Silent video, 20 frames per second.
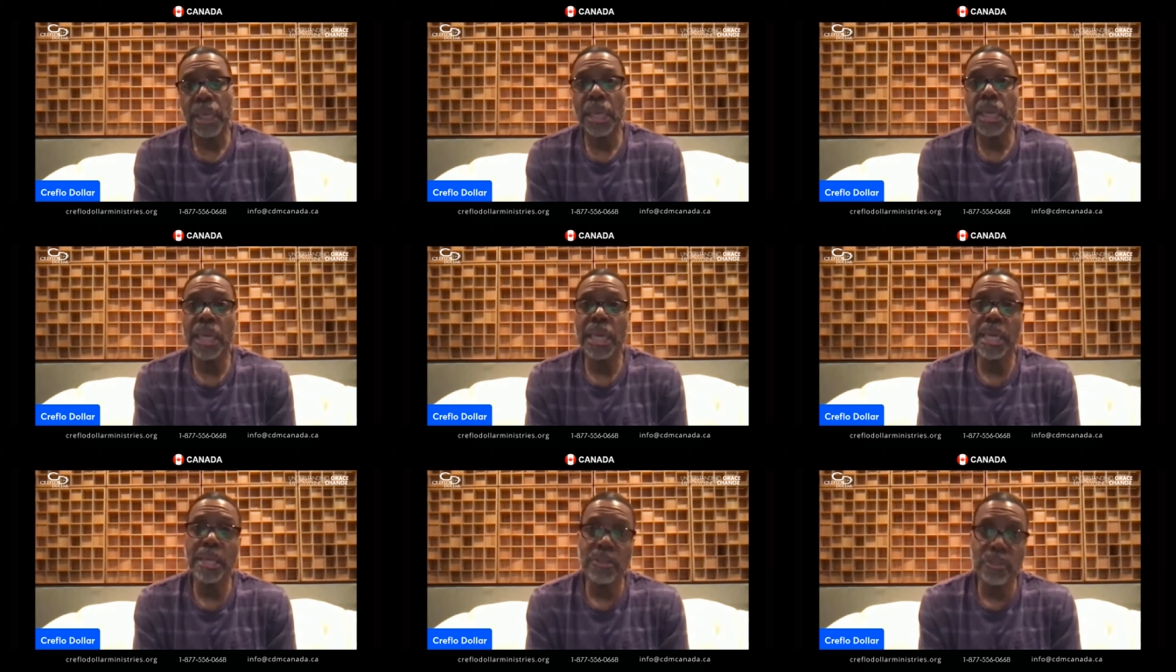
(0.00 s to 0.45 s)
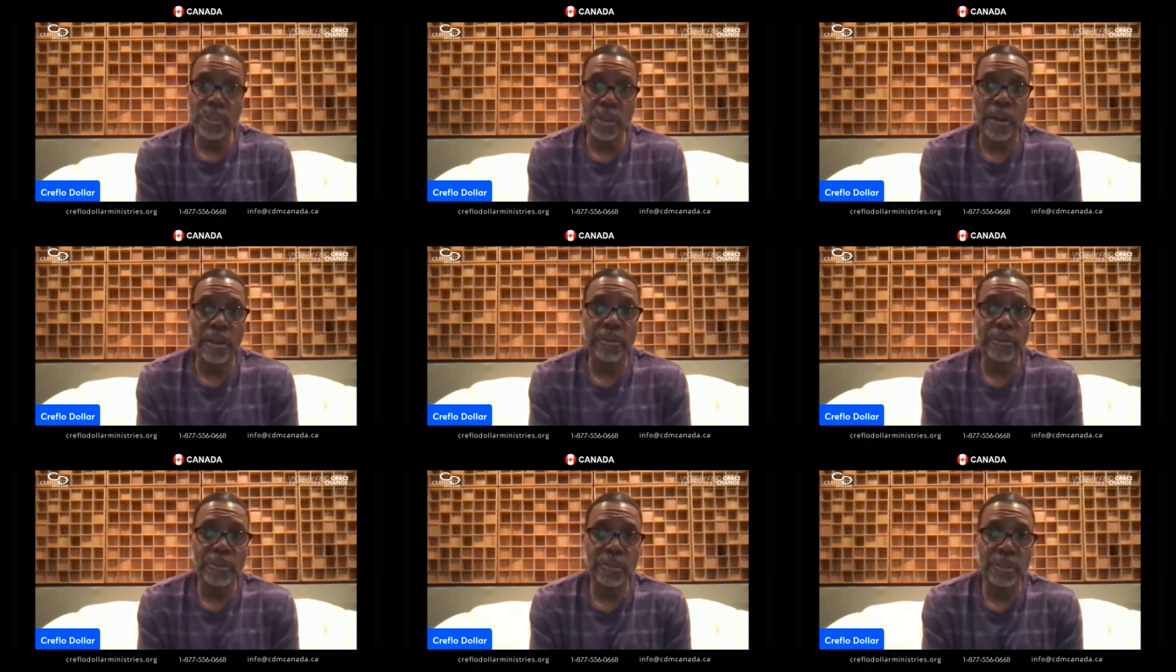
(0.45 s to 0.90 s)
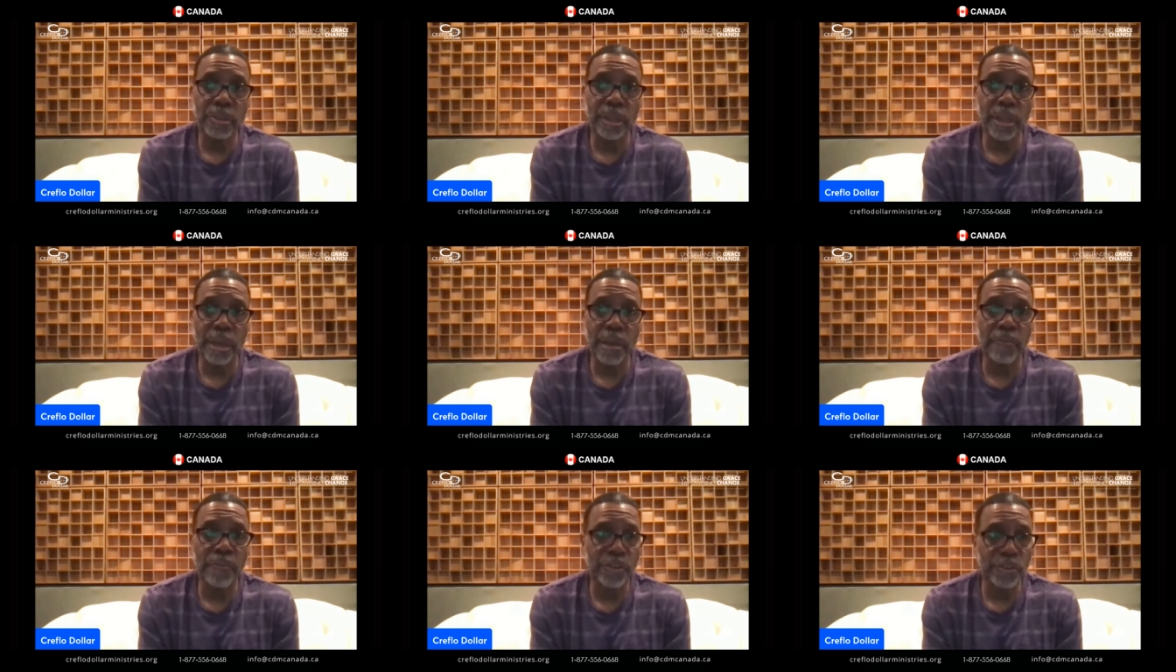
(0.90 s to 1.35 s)
he starts the
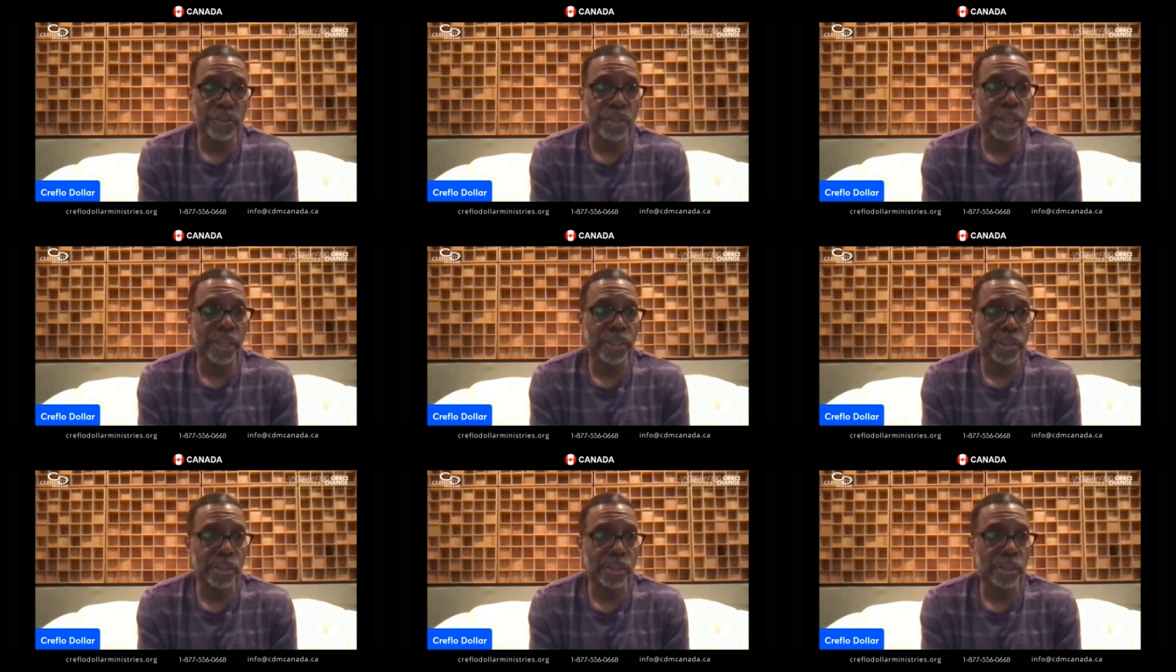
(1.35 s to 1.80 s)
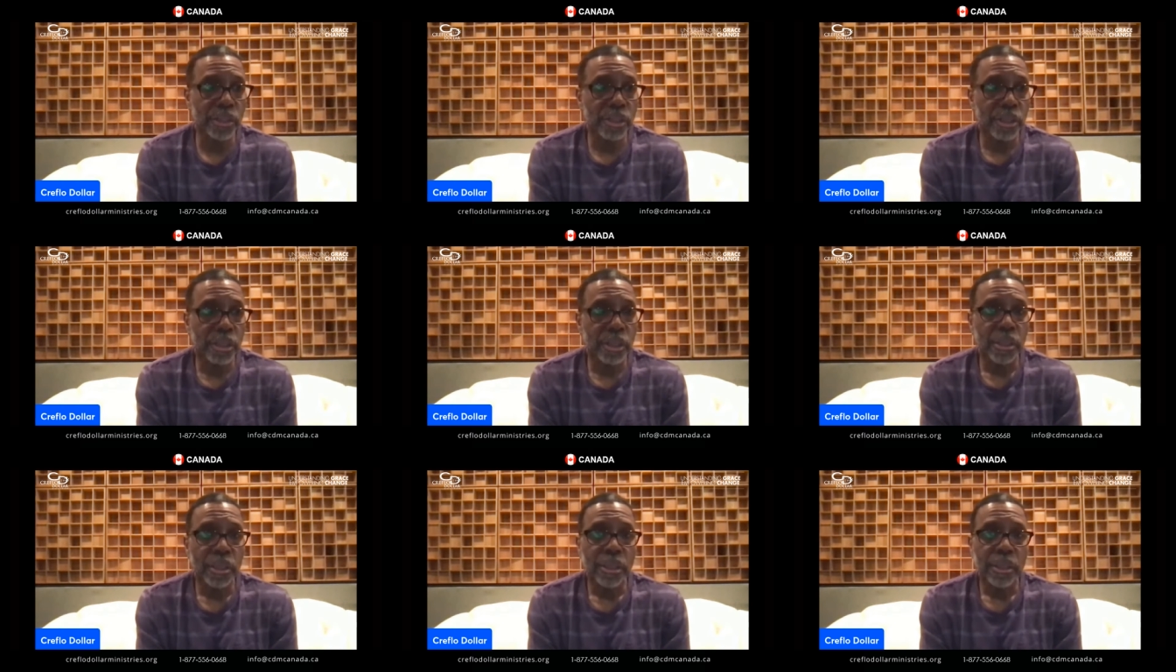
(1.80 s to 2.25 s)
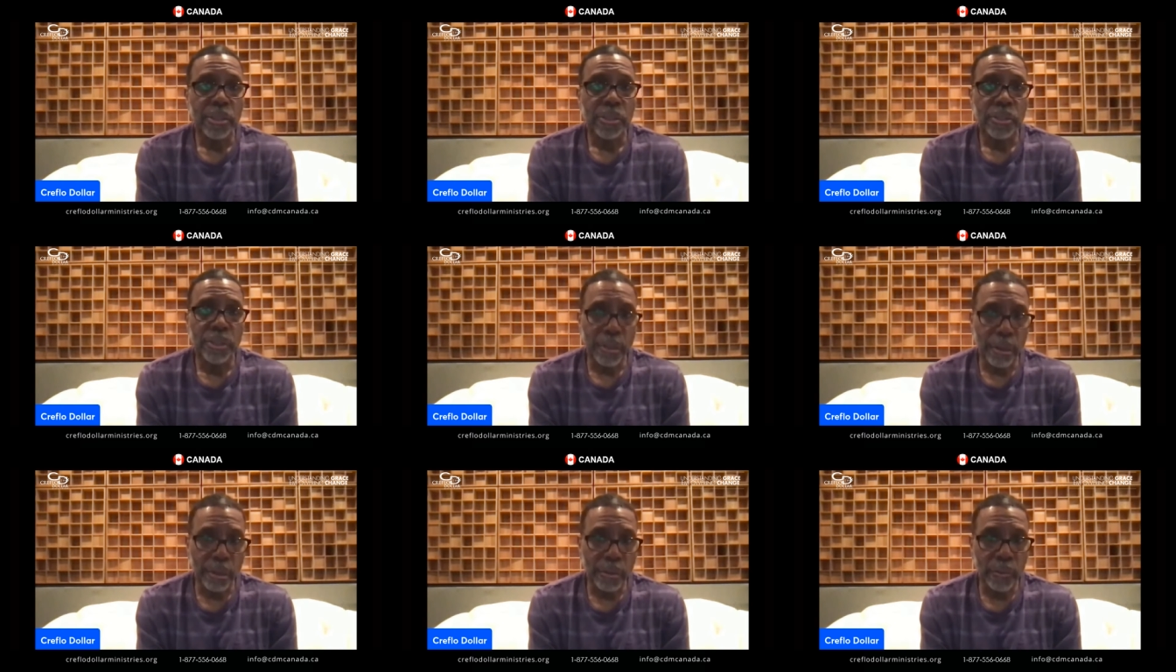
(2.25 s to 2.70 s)
conversation
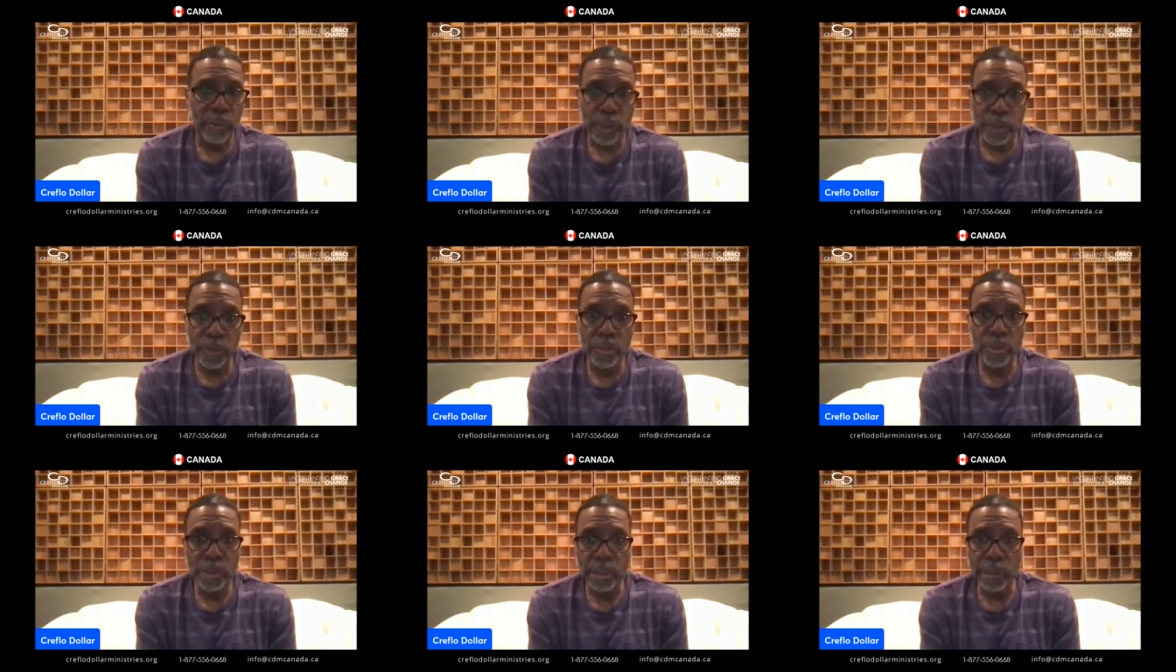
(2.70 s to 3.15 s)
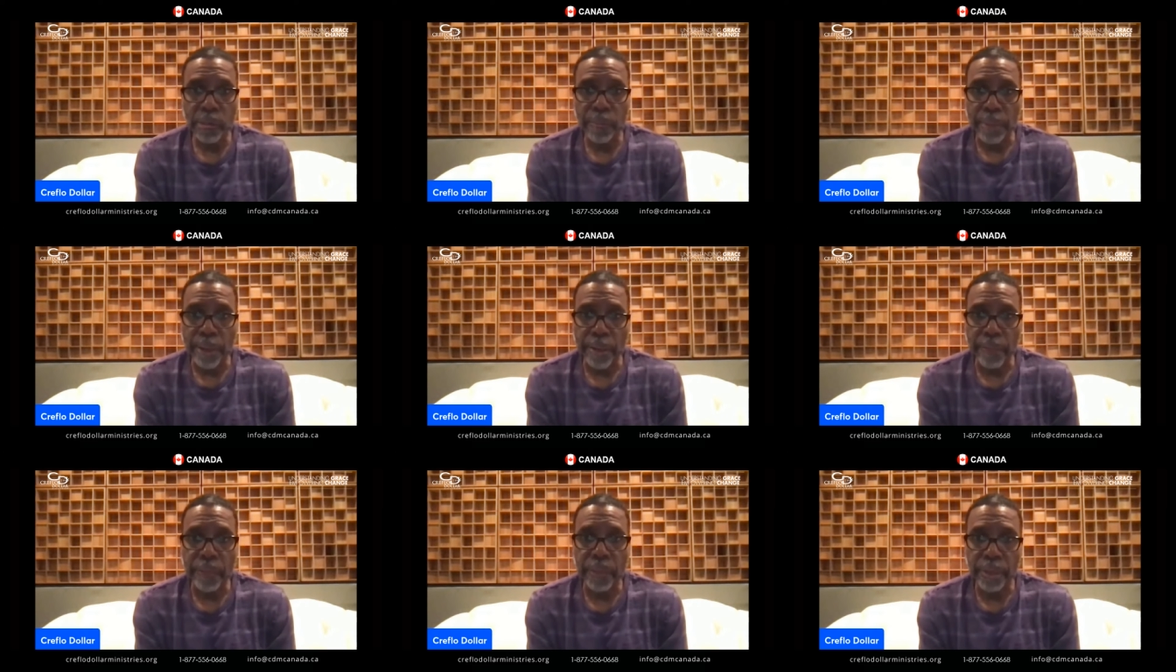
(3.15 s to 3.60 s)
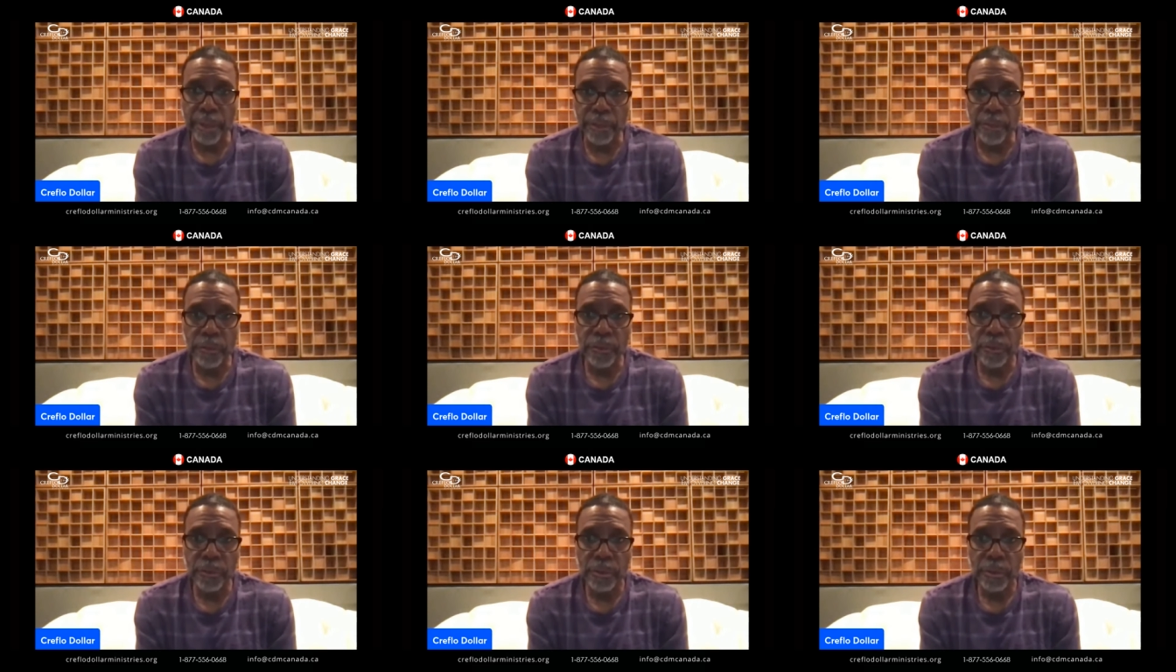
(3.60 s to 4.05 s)
son what do you think about
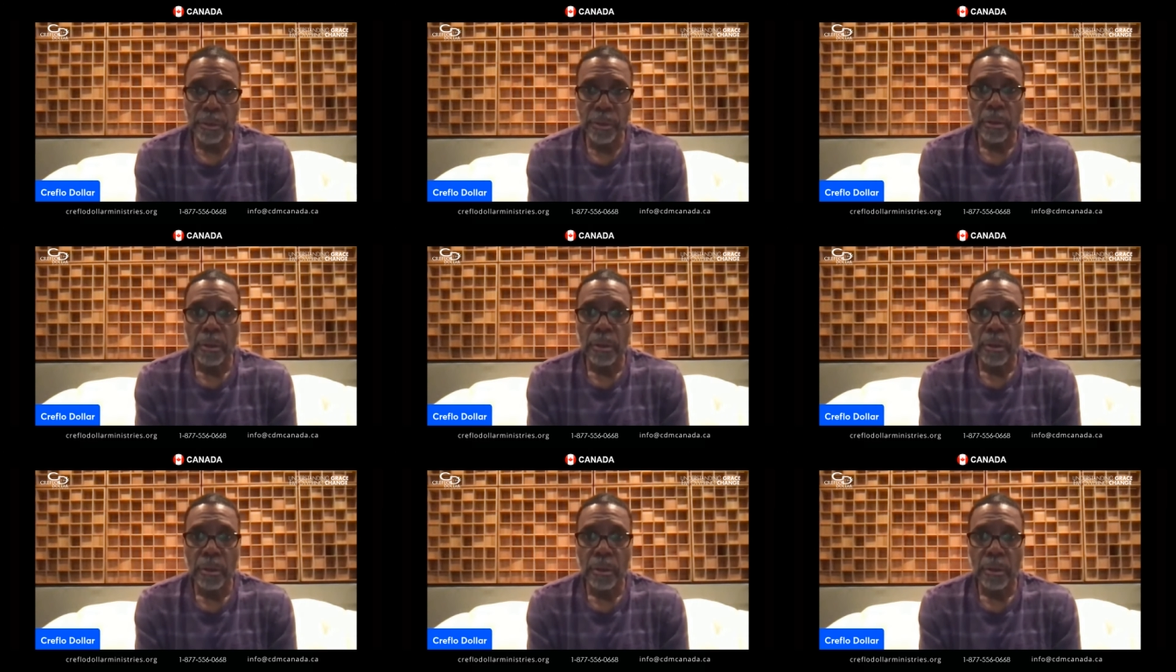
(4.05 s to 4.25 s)
this